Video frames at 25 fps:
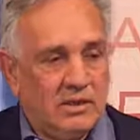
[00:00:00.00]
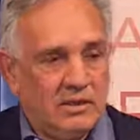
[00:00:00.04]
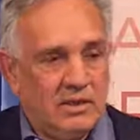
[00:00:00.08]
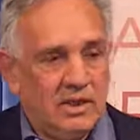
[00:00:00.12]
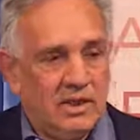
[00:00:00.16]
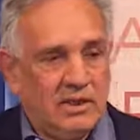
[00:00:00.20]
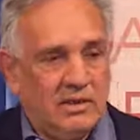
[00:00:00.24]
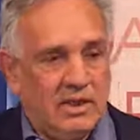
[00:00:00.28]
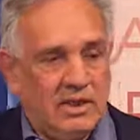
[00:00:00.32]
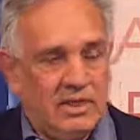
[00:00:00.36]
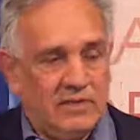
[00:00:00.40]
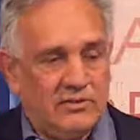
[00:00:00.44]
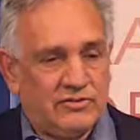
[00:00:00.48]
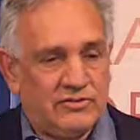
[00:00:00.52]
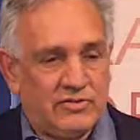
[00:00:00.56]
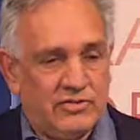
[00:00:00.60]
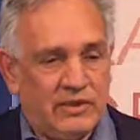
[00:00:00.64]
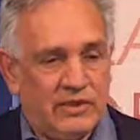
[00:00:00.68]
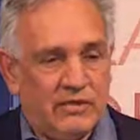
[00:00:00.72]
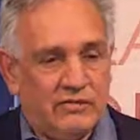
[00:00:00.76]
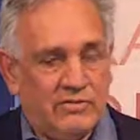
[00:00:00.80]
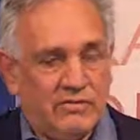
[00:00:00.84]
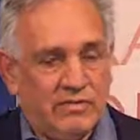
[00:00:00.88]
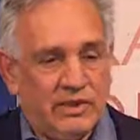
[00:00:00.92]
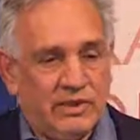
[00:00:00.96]
in the
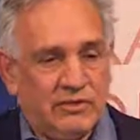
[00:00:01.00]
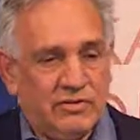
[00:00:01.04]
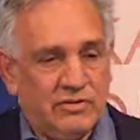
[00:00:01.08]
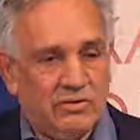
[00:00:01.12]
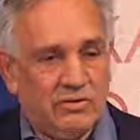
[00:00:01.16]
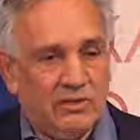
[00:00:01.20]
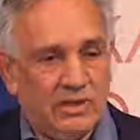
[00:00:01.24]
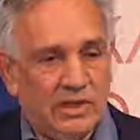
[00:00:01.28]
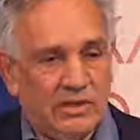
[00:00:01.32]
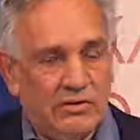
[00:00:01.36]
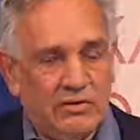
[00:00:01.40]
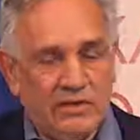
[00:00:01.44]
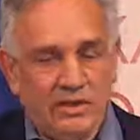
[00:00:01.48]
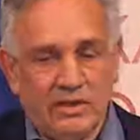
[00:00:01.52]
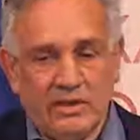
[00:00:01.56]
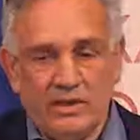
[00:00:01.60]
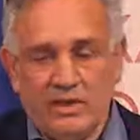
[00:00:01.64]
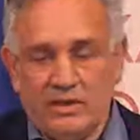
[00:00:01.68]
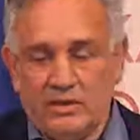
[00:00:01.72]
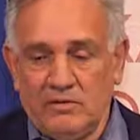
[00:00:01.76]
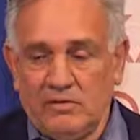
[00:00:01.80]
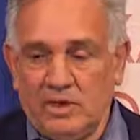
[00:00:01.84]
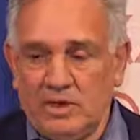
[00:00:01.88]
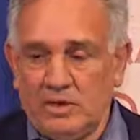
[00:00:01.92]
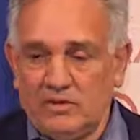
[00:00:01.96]
history of Victoria and
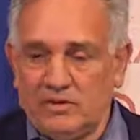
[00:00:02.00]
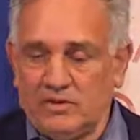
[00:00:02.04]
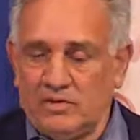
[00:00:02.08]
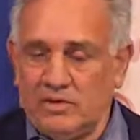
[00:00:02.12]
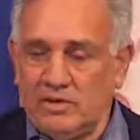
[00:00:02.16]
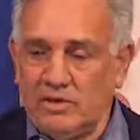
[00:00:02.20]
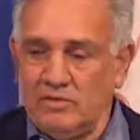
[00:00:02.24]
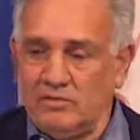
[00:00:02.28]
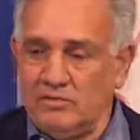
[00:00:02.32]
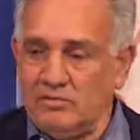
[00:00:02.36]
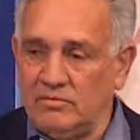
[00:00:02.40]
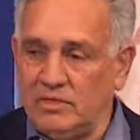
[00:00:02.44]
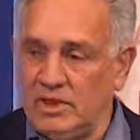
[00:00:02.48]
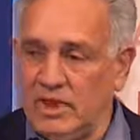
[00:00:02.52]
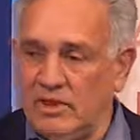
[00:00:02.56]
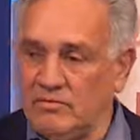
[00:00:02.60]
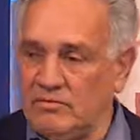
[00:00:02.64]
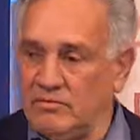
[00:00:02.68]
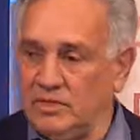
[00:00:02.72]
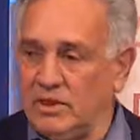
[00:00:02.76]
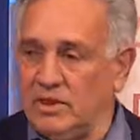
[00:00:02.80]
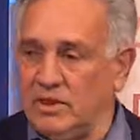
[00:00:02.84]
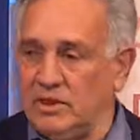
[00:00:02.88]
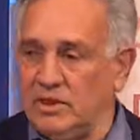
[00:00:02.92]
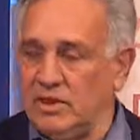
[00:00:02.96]
the history of
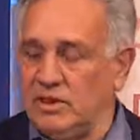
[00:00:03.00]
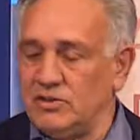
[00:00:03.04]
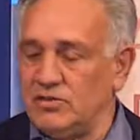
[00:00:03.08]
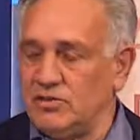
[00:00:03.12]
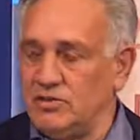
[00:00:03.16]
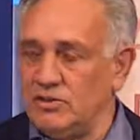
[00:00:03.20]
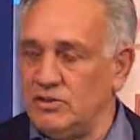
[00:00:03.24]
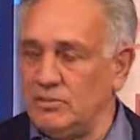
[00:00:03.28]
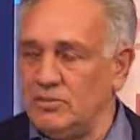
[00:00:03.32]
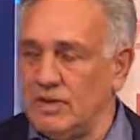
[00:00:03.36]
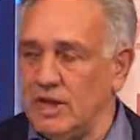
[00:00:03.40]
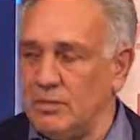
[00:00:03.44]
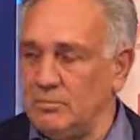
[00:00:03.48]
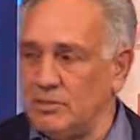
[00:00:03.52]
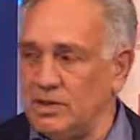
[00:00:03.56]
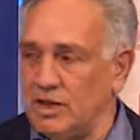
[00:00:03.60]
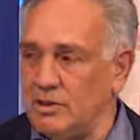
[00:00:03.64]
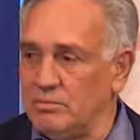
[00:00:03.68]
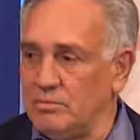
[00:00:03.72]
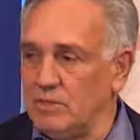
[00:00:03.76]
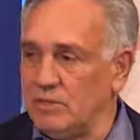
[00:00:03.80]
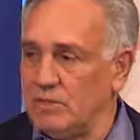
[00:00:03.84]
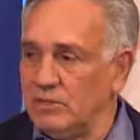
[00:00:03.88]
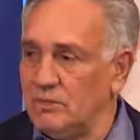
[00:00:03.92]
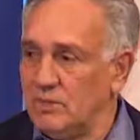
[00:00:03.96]
government and the history of our
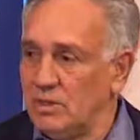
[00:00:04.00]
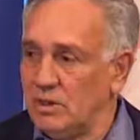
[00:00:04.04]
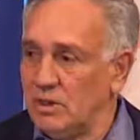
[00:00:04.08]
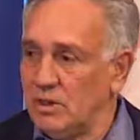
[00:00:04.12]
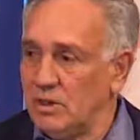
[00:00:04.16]
people,